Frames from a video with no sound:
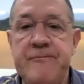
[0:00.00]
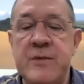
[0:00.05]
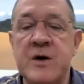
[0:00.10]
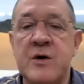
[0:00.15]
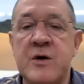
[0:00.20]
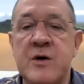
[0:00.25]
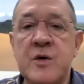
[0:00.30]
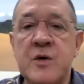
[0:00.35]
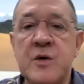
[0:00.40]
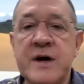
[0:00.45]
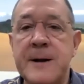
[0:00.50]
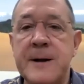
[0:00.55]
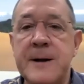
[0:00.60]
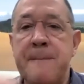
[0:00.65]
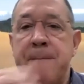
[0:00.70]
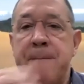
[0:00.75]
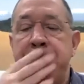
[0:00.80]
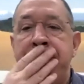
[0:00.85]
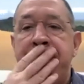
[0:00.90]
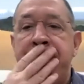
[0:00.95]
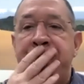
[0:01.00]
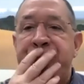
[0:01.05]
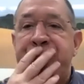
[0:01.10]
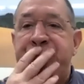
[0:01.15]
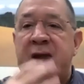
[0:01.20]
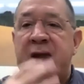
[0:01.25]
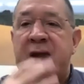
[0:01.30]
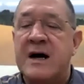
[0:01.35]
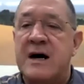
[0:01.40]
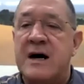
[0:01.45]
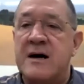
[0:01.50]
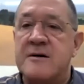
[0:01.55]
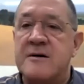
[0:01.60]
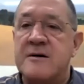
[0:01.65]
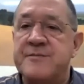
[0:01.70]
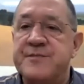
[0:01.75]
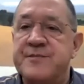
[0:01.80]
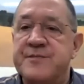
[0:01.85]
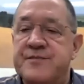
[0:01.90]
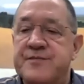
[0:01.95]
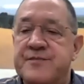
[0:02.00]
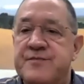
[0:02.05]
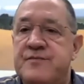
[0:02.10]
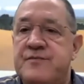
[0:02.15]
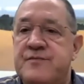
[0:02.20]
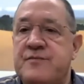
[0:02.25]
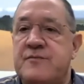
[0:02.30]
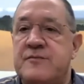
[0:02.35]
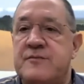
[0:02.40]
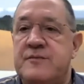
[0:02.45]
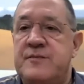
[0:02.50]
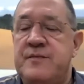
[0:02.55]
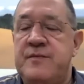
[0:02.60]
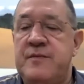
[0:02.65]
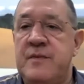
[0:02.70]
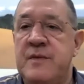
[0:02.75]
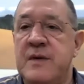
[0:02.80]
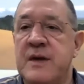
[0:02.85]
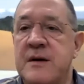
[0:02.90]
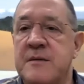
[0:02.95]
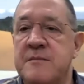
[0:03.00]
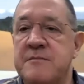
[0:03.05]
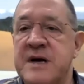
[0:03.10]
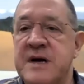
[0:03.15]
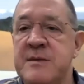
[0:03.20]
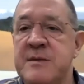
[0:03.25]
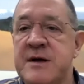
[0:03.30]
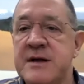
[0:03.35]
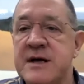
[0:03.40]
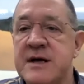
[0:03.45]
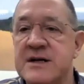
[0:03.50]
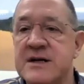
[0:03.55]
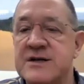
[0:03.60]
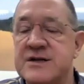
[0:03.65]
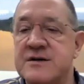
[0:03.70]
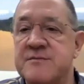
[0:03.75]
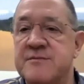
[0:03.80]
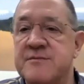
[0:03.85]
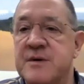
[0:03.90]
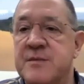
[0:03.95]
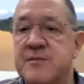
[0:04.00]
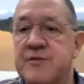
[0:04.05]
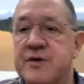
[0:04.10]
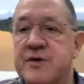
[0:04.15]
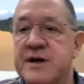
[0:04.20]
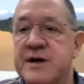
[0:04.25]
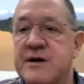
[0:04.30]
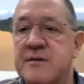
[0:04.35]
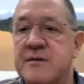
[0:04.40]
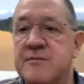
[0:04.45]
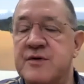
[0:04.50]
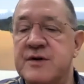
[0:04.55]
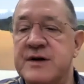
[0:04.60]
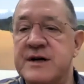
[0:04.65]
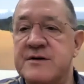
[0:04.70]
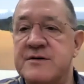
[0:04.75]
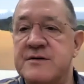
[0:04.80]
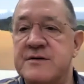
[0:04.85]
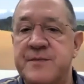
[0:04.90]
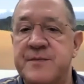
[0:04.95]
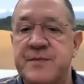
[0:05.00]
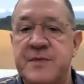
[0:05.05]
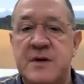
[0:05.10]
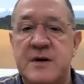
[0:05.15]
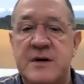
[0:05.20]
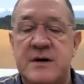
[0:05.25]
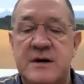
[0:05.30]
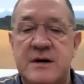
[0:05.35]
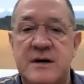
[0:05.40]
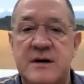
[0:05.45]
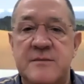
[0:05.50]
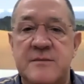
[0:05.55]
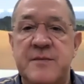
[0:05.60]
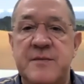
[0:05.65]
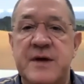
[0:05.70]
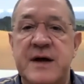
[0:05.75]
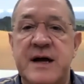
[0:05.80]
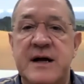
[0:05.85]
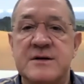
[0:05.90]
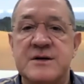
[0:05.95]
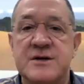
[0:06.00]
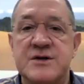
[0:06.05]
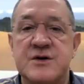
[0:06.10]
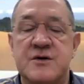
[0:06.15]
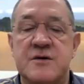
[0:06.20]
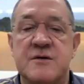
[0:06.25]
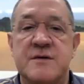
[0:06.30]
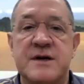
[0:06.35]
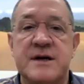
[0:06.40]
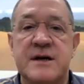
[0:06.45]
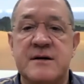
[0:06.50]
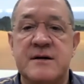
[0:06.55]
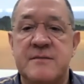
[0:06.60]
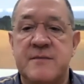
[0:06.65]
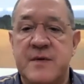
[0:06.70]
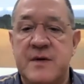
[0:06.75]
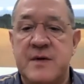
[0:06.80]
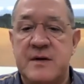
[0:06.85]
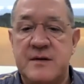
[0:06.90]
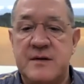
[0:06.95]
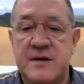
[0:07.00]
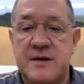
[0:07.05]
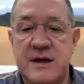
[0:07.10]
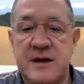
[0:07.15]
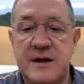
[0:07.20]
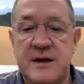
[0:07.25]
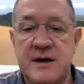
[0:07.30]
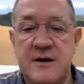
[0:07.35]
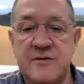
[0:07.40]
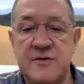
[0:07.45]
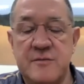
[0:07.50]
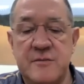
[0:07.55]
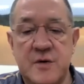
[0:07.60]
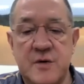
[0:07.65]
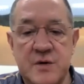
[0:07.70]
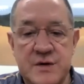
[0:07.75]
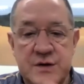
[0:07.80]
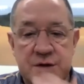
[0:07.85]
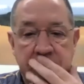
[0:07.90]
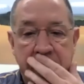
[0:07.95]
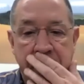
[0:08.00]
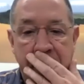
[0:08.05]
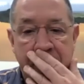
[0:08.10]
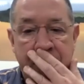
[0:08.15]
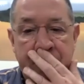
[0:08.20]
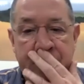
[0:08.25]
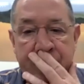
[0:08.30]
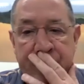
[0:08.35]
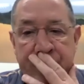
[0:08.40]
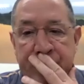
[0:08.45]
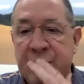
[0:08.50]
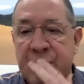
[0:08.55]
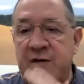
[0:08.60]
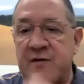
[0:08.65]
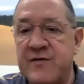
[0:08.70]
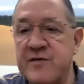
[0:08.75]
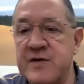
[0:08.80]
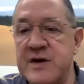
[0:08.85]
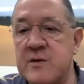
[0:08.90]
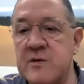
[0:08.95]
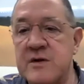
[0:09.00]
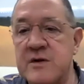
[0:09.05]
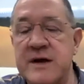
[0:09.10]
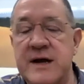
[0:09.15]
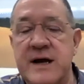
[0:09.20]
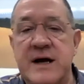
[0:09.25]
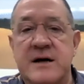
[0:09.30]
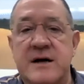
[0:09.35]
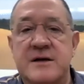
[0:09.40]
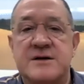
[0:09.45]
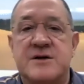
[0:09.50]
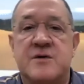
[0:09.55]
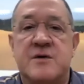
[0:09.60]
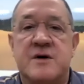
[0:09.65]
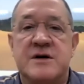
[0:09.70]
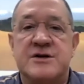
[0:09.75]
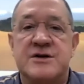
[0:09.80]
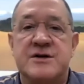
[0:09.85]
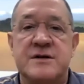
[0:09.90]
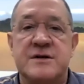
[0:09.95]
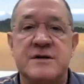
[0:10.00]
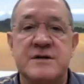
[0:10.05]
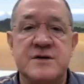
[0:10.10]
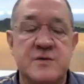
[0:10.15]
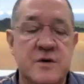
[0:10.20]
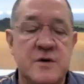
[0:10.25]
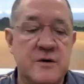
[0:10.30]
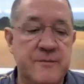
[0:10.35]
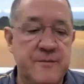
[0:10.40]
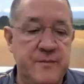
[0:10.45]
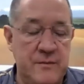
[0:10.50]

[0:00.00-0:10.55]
okay. Um, maybe that's a, a pretty complete um, answer. The, the other most frequently asked question is, well,